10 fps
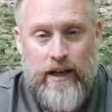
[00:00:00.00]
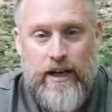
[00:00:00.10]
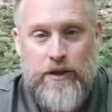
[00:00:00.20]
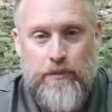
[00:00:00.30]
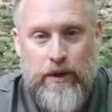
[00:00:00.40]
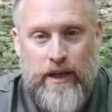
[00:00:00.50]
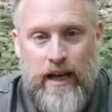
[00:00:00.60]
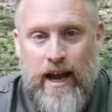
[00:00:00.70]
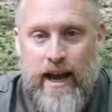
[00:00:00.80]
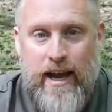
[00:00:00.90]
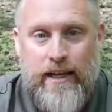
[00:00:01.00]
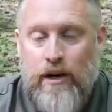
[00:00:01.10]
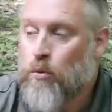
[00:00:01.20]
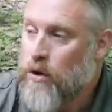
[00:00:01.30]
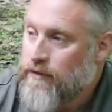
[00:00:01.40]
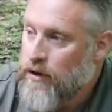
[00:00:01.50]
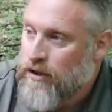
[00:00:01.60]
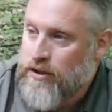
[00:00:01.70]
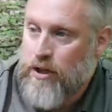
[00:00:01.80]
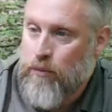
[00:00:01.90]
It's putting, hey, we've
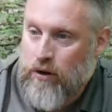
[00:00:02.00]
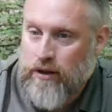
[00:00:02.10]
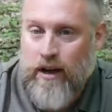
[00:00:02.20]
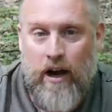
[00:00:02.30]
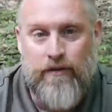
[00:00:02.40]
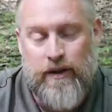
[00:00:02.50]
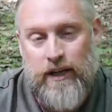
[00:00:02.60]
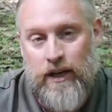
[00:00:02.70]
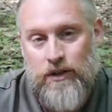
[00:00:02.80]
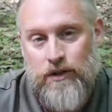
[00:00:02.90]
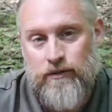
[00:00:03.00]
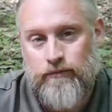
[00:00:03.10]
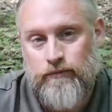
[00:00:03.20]
got someone covering us